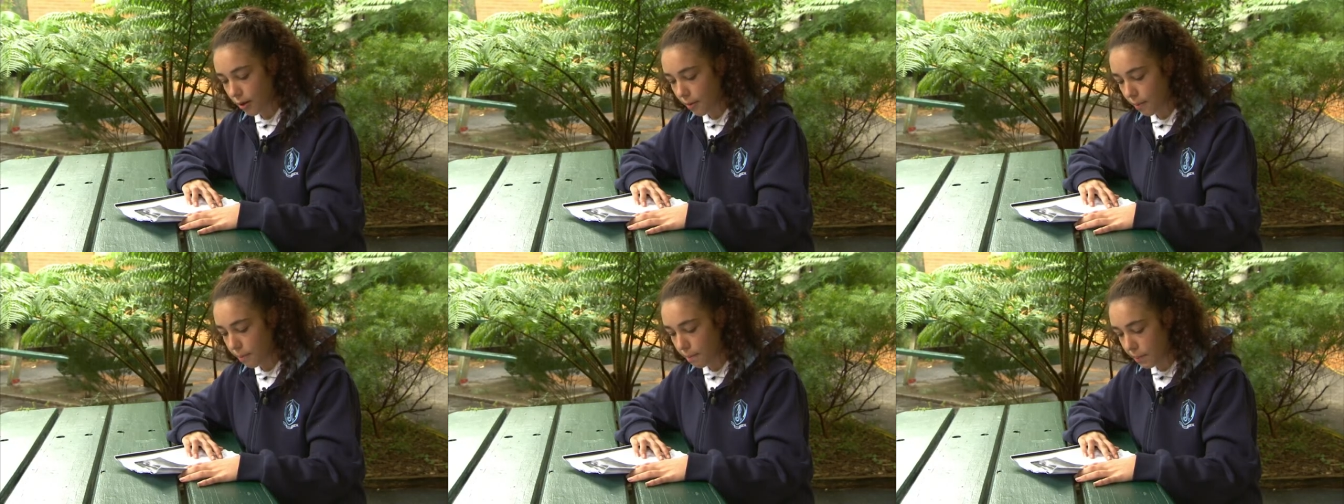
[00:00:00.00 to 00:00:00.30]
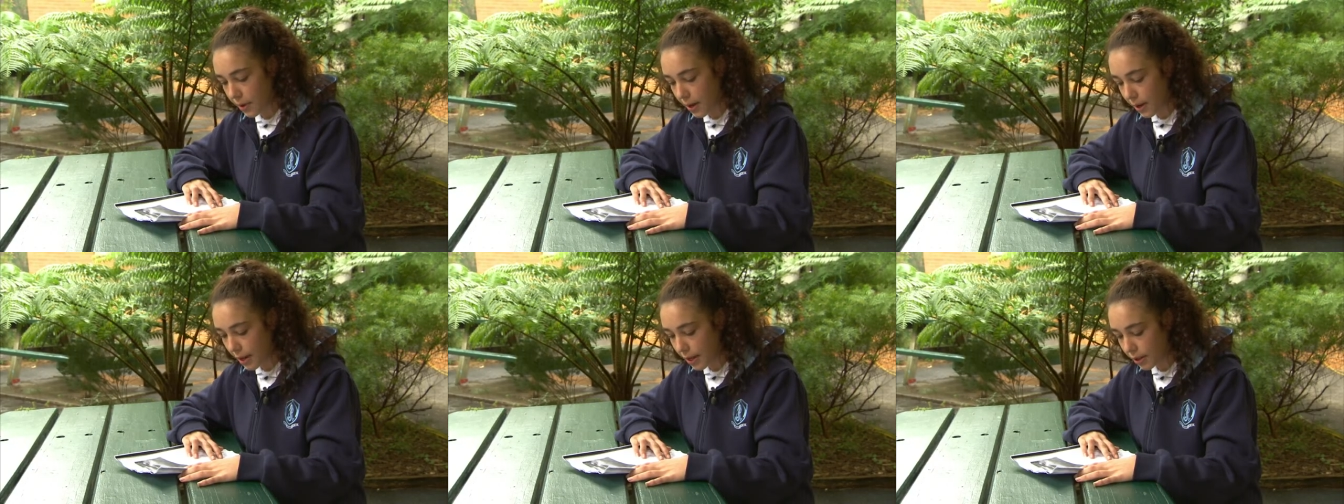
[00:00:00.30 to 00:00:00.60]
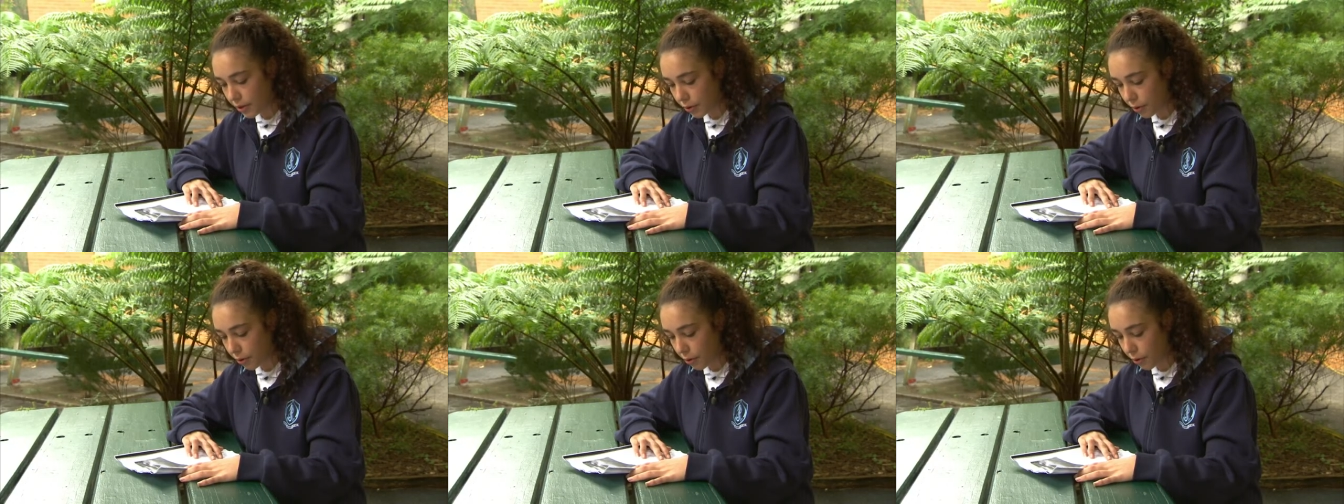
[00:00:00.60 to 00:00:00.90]
in
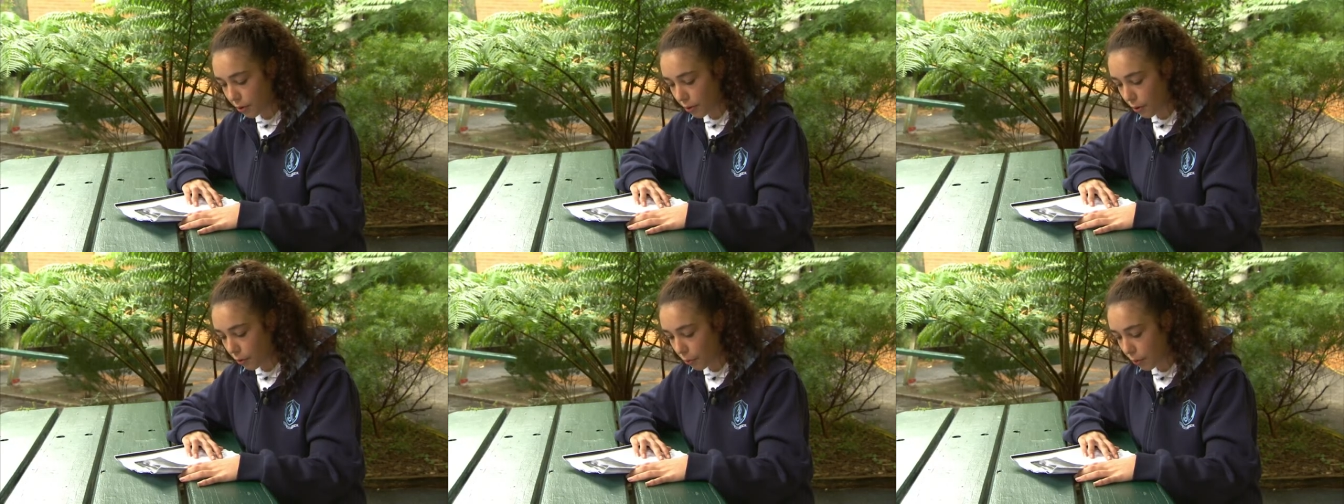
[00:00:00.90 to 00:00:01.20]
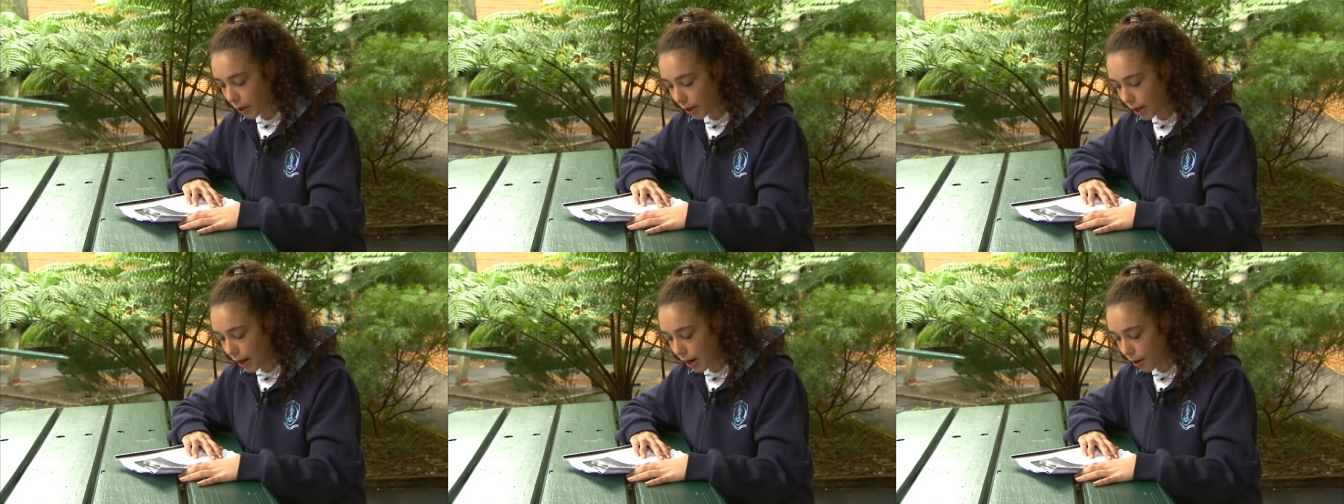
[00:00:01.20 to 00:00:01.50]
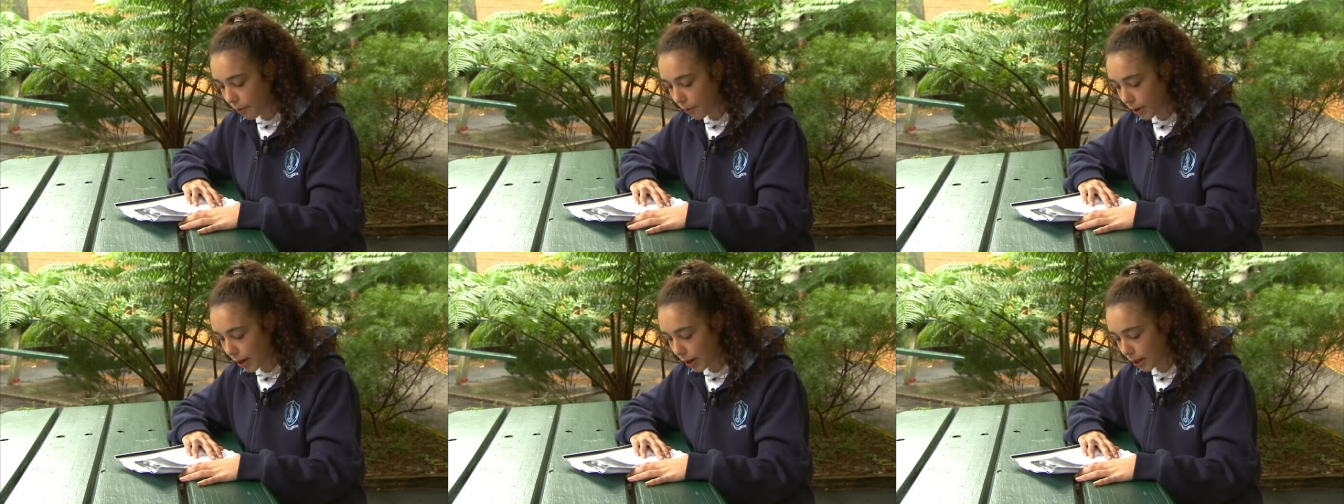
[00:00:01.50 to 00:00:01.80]

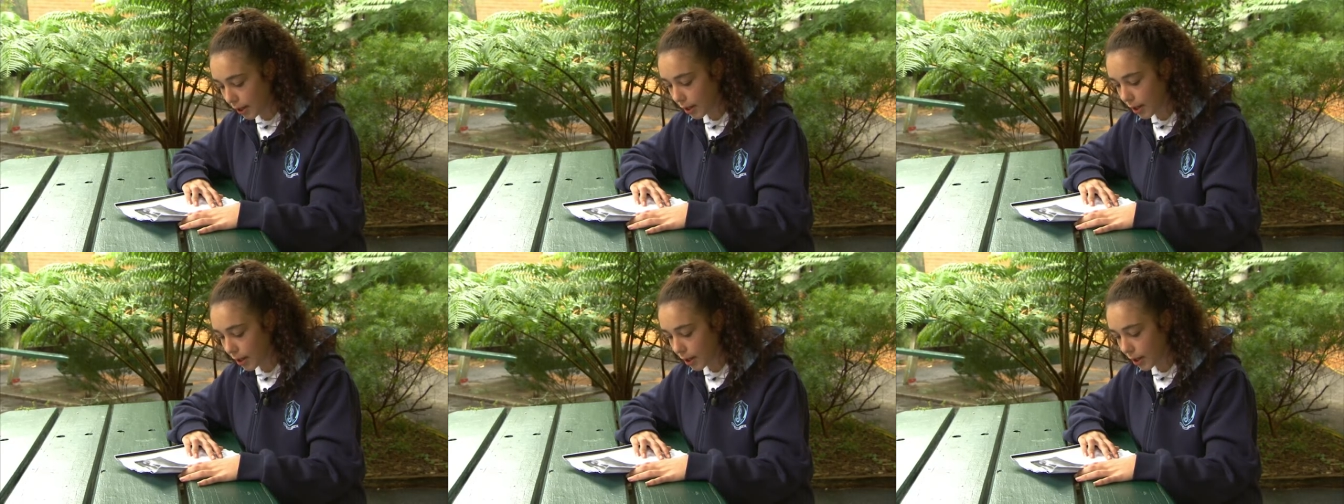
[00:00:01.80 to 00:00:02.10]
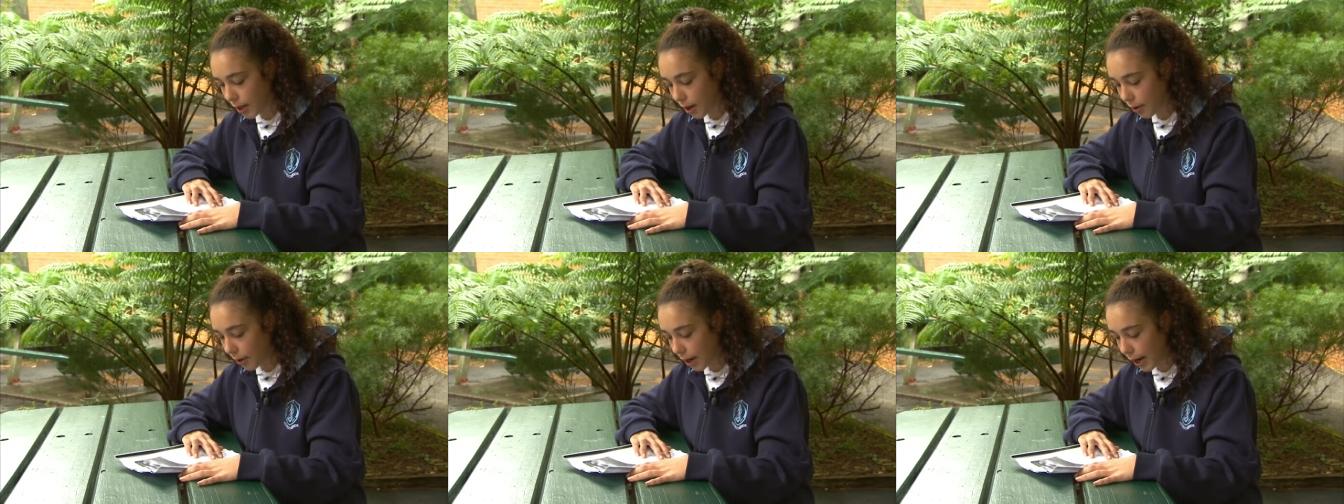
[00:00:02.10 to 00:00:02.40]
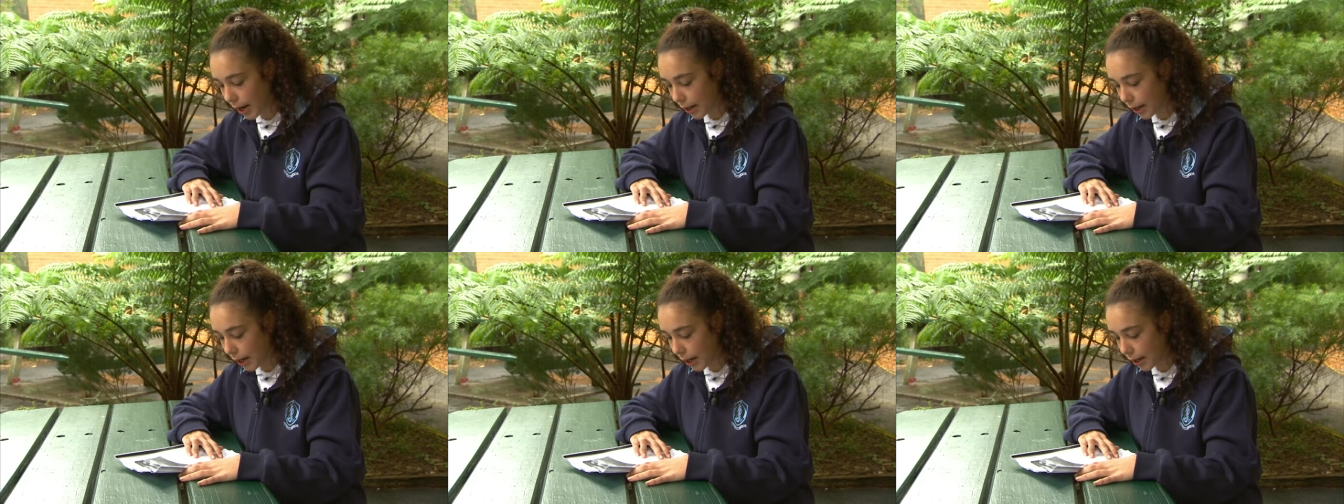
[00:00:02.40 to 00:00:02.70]
to the school
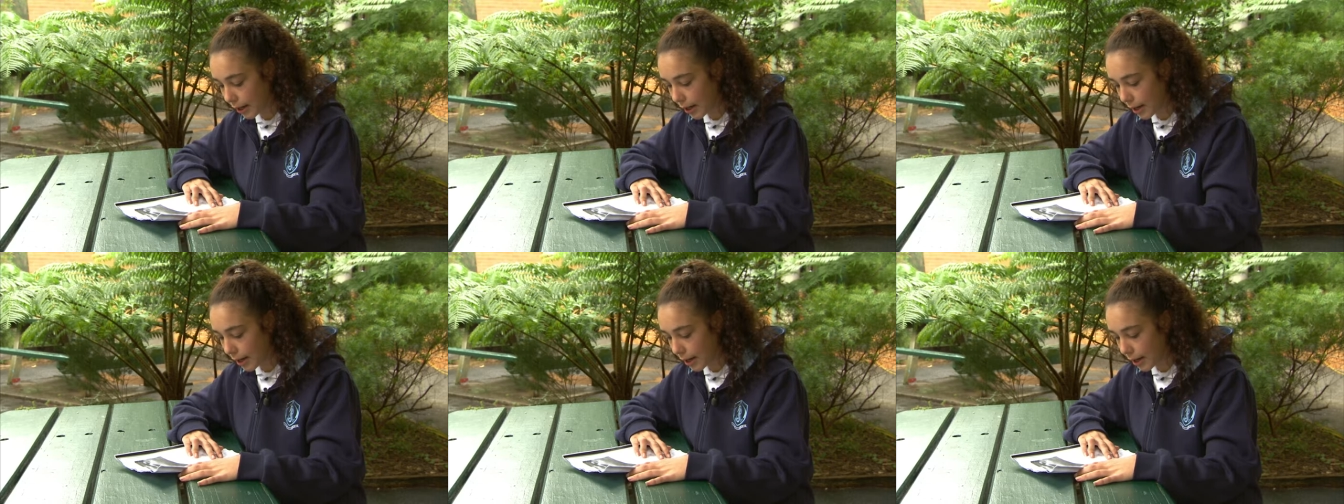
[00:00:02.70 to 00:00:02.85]
that's helped